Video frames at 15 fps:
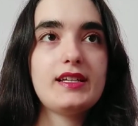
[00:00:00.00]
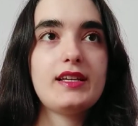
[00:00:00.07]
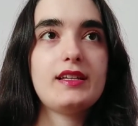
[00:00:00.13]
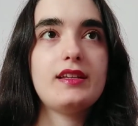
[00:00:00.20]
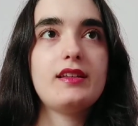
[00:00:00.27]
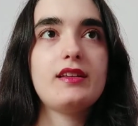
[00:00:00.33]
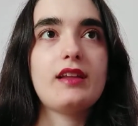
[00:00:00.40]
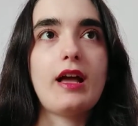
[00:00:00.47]
It
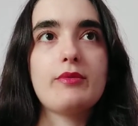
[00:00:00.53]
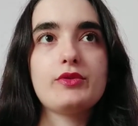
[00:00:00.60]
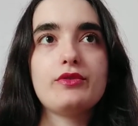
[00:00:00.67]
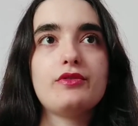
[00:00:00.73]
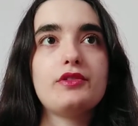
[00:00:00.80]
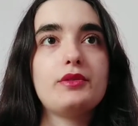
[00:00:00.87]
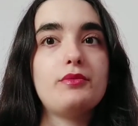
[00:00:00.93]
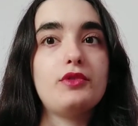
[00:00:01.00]
didn't
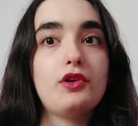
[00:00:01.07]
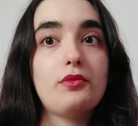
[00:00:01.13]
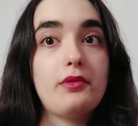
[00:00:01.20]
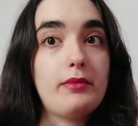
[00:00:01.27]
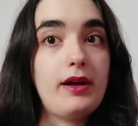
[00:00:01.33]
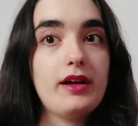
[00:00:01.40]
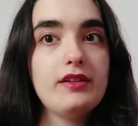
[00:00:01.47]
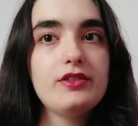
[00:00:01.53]
absolutely blow my
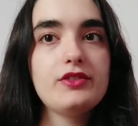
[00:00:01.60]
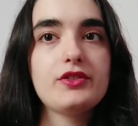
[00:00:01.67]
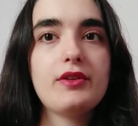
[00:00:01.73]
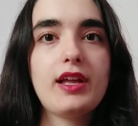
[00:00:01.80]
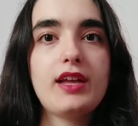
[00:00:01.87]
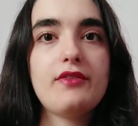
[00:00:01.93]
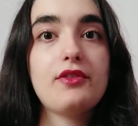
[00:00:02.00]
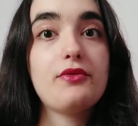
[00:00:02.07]
mind, so I
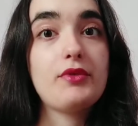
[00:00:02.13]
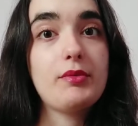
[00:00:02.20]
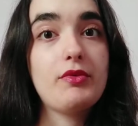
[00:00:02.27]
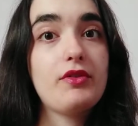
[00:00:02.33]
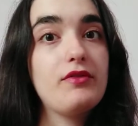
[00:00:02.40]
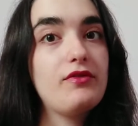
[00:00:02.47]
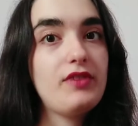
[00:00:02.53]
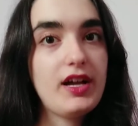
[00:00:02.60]
gave it
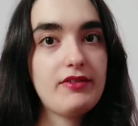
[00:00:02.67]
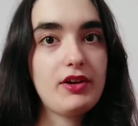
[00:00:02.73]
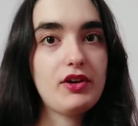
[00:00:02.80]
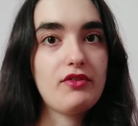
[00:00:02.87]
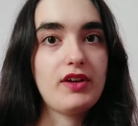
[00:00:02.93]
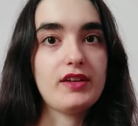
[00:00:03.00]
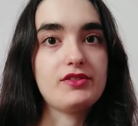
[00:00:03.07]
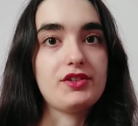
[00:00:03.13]
3.5 out of
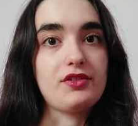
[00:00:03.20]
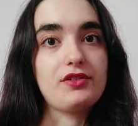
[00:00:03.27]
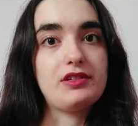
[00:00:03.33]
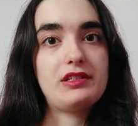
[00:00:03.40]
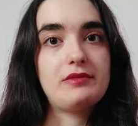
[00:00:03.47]
5 stars.